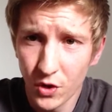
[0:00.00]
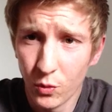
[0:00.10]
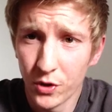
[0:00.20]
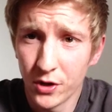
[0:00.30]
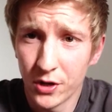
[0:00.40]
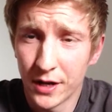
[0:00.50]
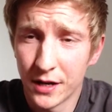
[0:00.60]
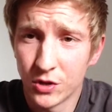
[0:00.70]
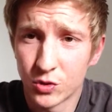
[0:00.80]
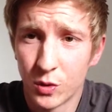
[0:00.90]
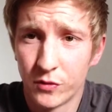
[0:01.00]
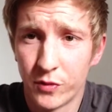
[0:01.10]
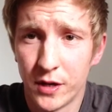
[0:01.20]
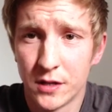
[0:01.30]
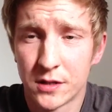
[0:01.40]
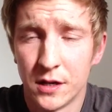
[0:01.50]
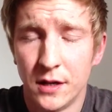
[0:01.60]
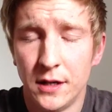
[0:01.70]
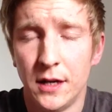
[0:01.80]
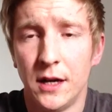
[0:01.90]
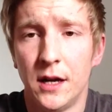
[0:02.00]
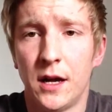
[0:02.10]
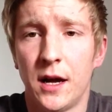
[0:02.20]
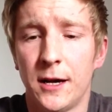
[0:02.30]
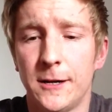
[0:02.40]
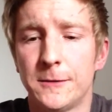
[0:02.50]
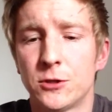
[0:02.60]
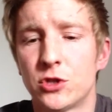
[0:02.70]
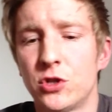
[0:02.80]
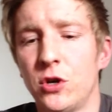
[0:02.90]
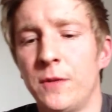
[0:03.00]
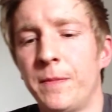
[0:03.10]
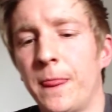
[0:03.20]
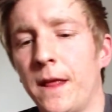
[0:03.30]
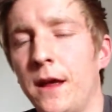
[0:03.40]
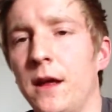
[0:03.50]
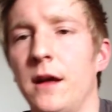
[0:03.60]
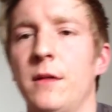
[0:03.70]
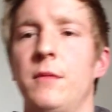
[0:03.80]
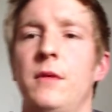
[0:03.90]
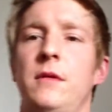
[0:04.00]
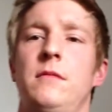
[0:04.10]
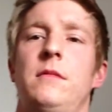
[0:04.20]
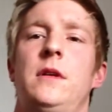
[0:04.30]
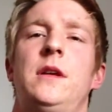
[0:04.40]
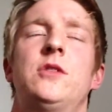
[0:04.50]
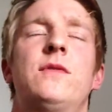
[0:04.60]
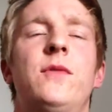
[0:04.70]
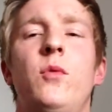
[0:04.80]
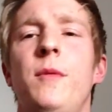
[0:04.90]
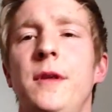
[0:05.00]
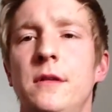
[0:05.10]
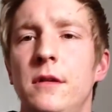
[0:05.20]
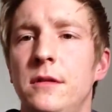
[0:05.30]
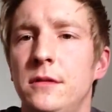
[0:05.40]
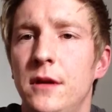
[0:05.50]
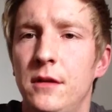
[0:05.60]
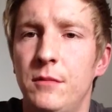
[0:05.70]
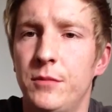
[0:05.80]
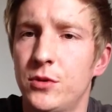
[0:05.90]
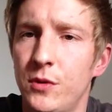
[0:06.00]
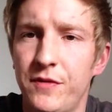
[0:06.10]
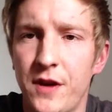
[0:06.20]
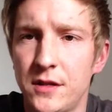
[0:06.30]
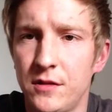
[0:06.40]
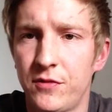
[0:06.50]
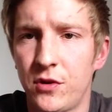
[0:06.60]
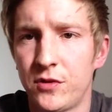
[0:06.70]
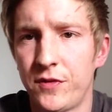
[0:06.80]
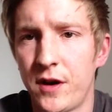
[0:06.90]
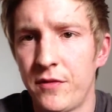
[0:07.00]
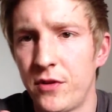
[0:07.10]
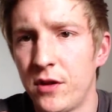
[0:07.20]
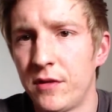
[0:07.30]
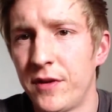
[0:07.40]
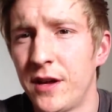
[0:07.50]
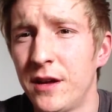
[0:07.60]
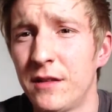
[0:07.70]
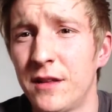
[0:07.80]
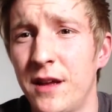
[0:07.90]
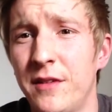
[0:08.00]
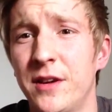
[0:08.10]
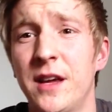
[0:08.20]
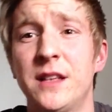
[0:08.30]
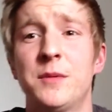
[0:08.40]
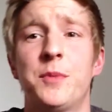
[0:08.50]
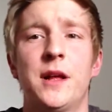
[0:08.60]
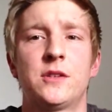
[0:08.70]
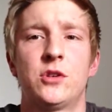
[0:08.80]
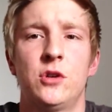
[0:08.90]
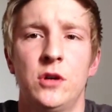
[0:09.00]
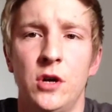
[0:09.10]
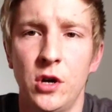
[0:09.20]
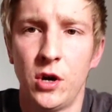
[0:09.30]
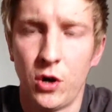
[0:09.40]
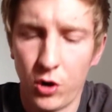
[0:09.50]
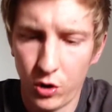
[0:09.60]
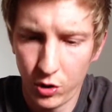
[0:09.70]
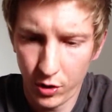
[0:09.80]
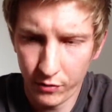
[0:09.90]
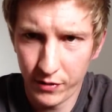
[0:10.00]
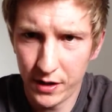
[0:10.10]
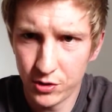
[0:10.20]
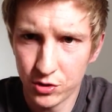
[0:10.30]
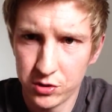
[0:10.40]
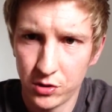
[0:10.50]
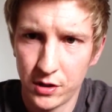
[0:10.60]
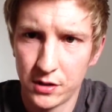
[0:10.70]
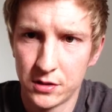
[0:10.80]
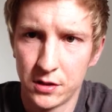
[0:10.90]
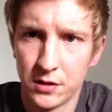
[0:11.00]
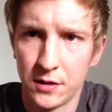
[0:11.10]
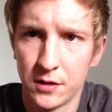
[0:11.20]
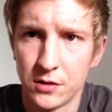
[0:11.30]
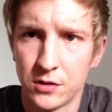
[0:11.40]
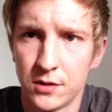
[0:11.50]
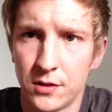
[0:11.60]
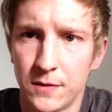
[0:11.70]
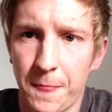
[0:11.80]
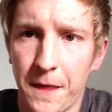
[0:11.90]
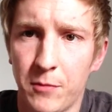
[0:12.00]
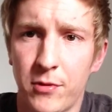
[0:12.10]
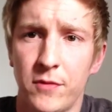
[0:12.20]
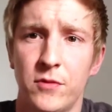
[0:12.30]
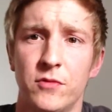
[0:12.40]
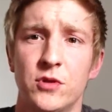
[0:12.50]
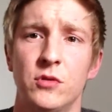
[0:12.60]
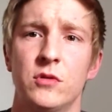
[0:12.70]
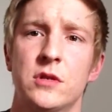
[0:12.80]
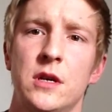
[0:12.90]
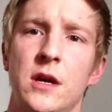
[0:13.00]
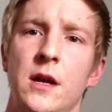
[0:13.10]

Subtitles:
what you're going to get in your 12 weeks. So, it's for women between 30 and 45 that have hit a plateau or are really just looking to improve the results.